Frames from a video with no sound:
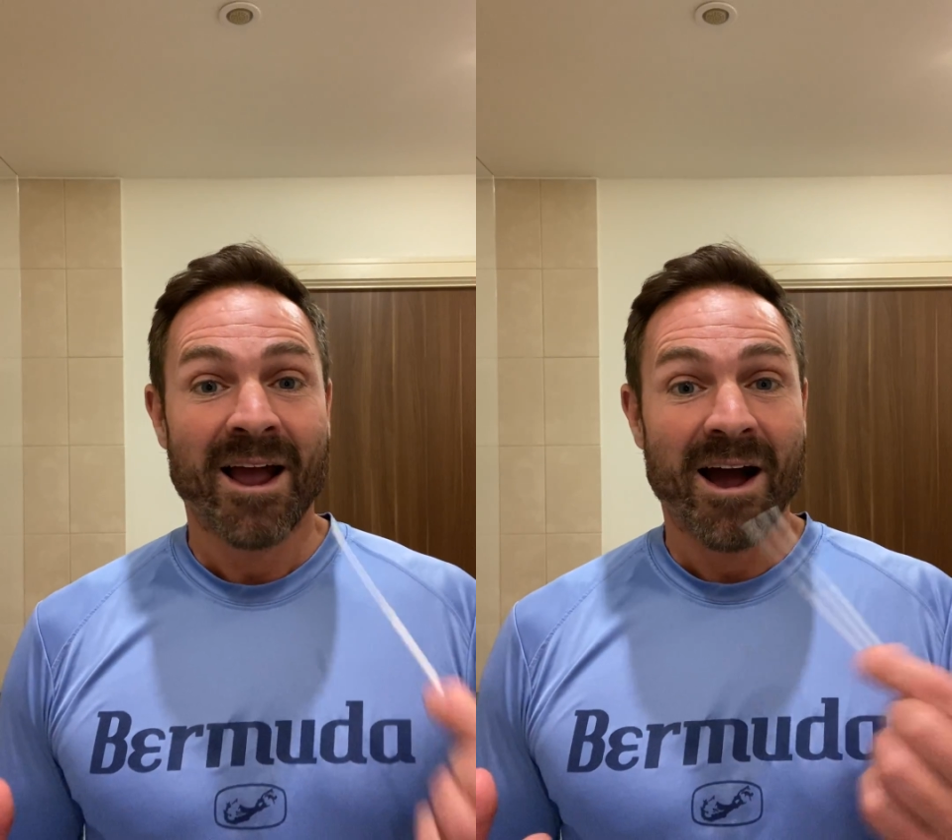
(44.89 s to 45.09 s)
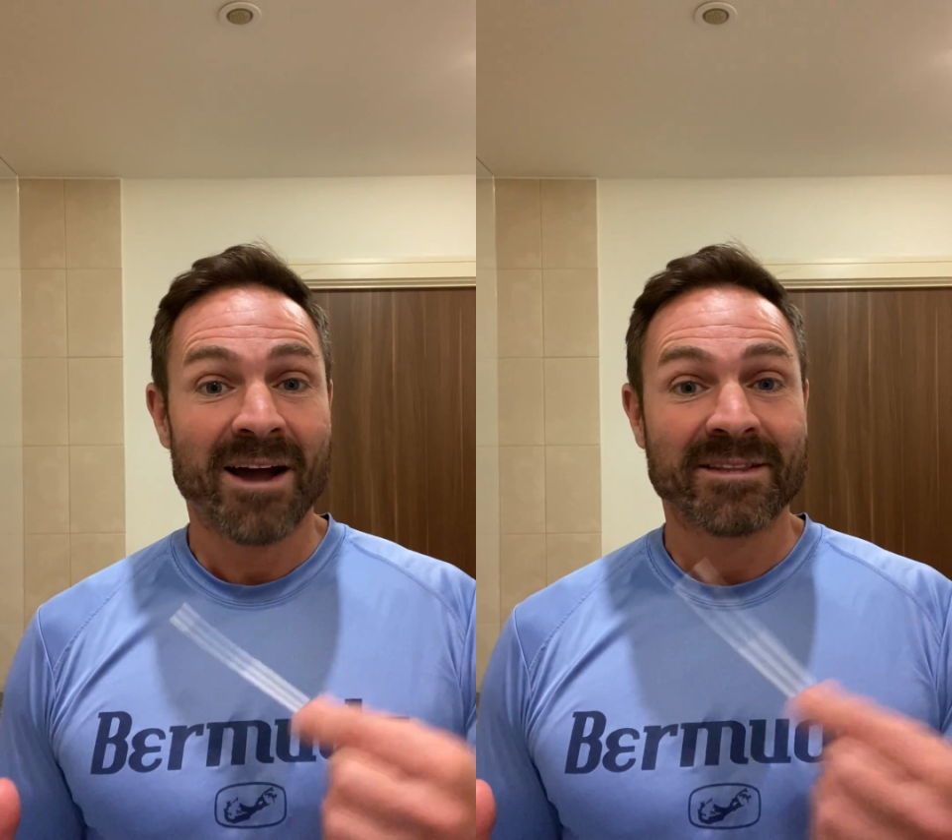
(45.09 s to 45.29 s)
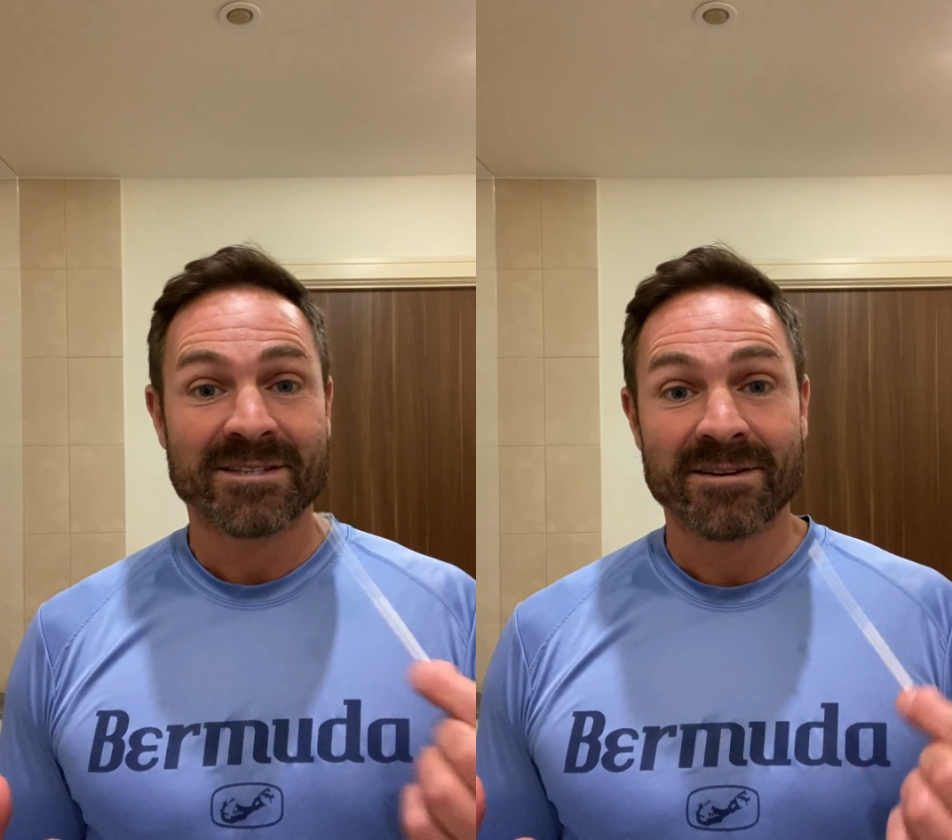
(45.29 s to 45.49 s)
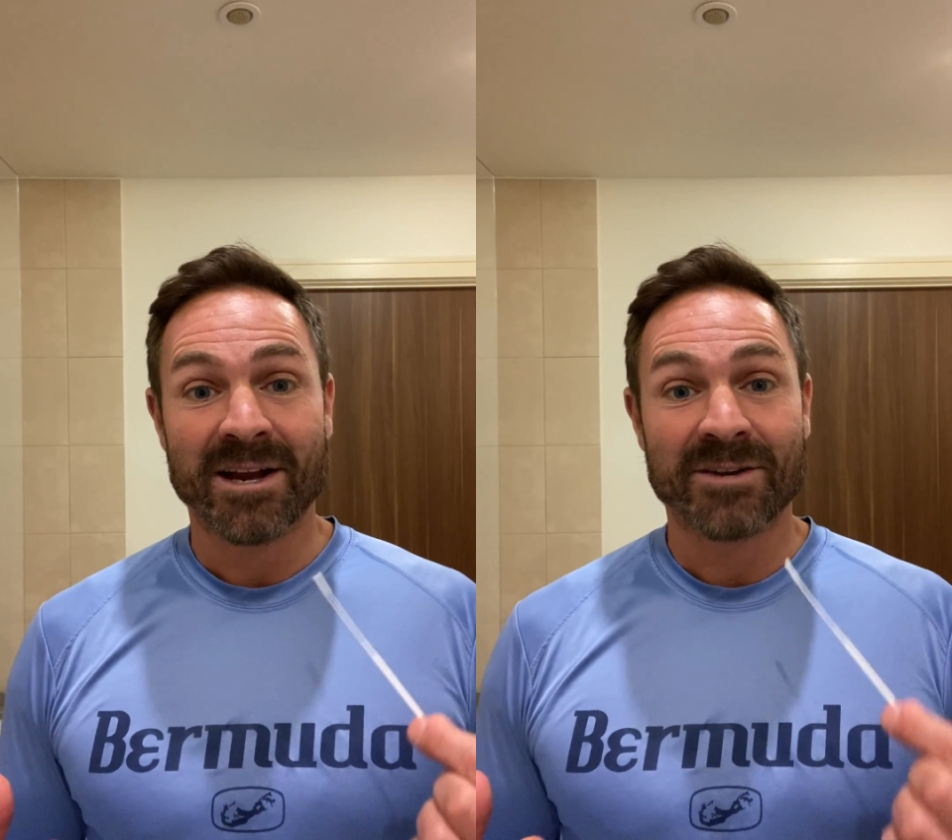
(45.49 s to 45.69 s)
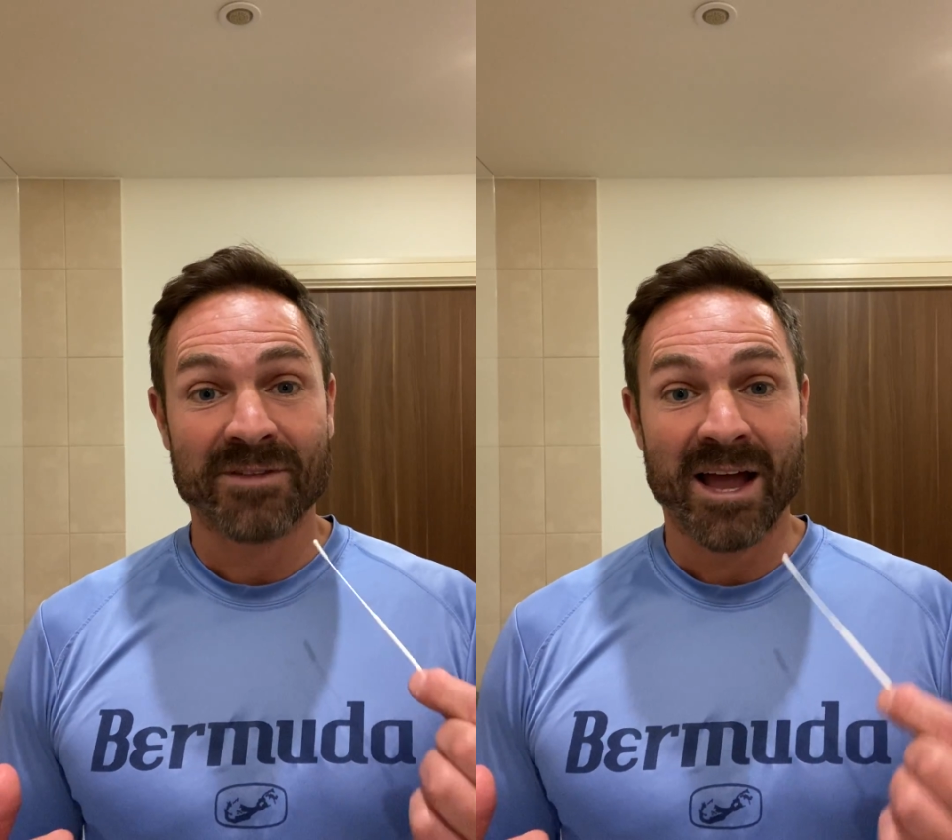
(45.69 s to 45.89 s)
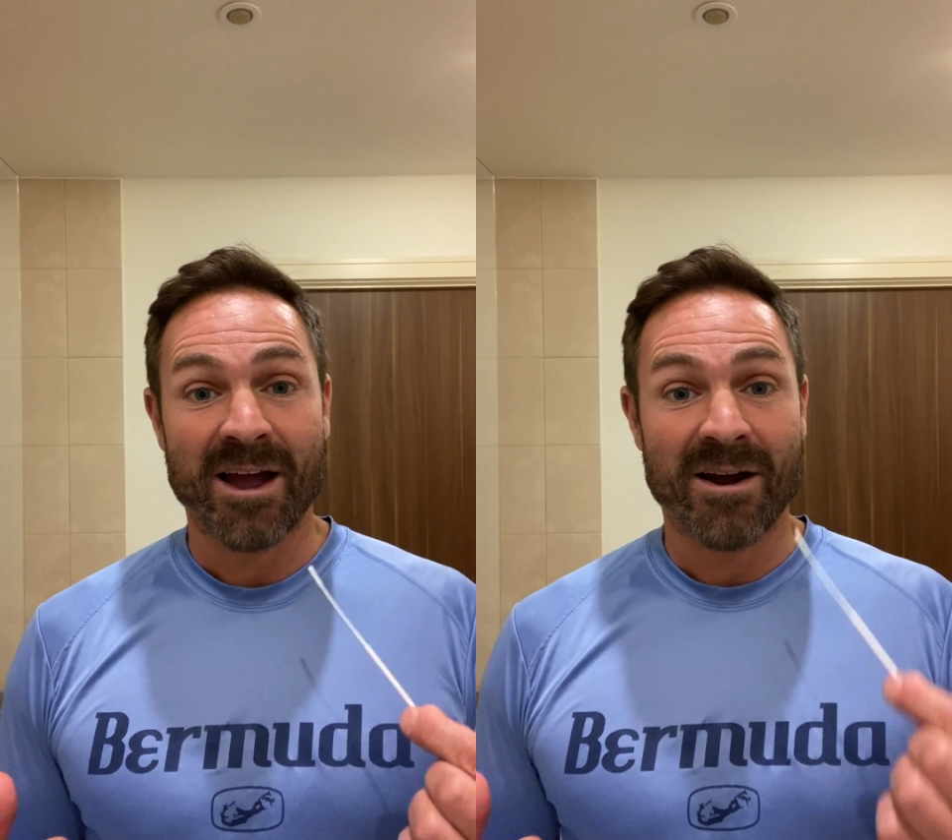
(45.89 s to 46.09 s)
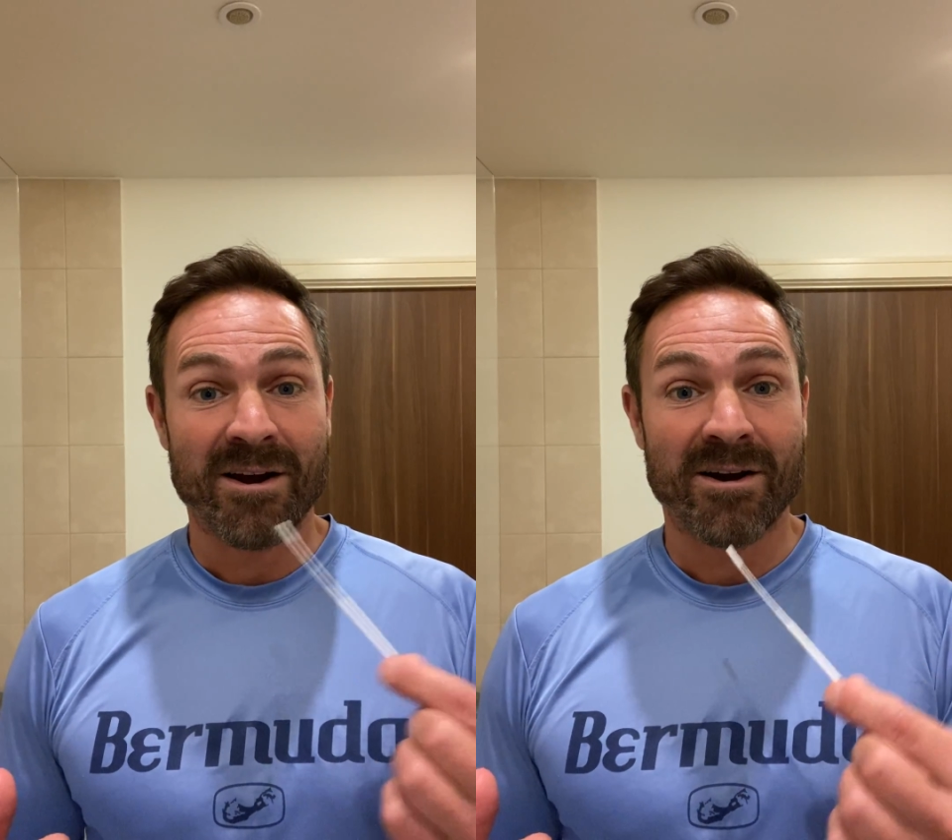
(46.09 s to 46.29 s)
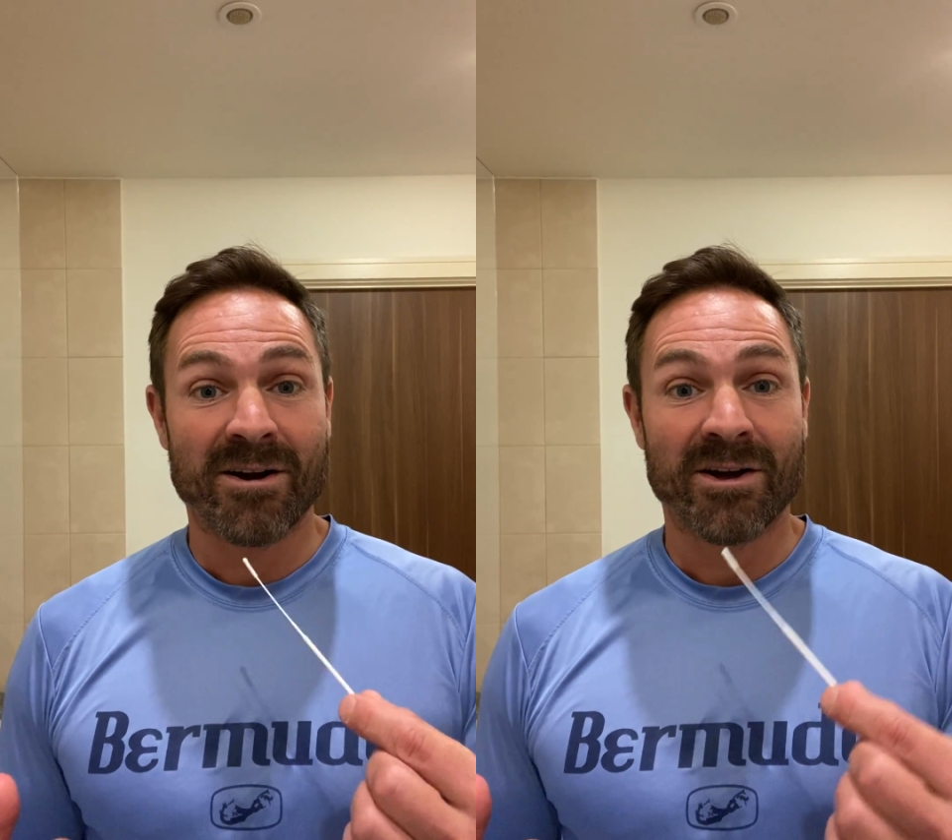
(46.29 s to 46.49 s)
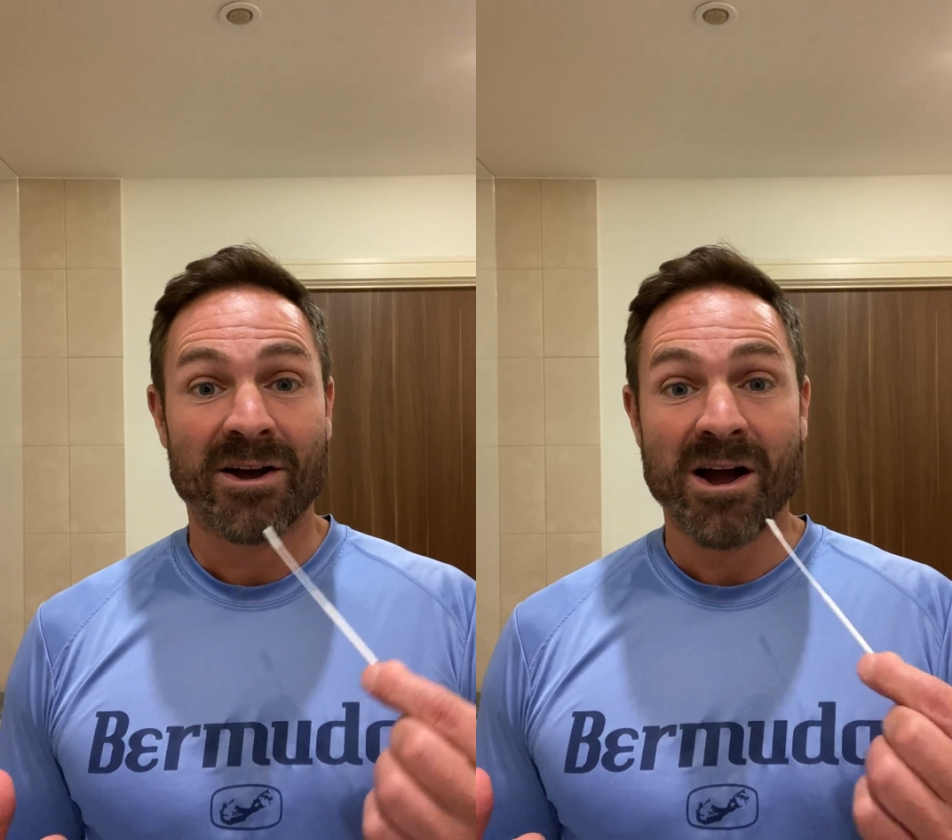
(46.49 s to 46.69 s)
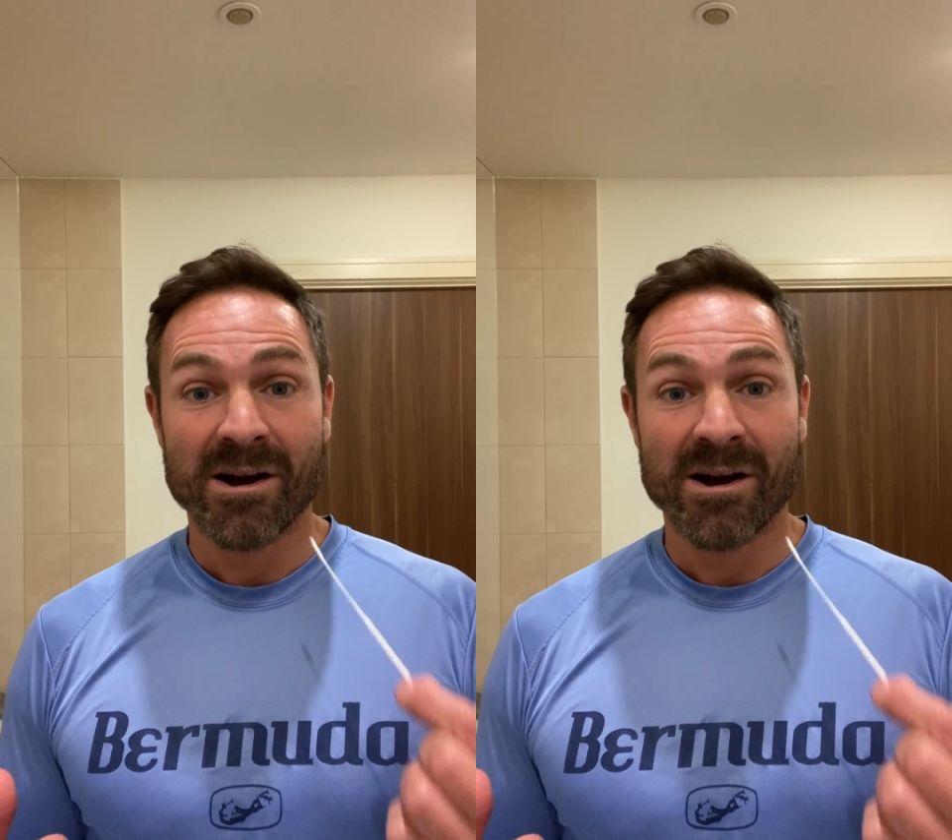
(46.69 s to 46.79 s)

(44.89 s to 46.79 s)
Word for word: either side of that are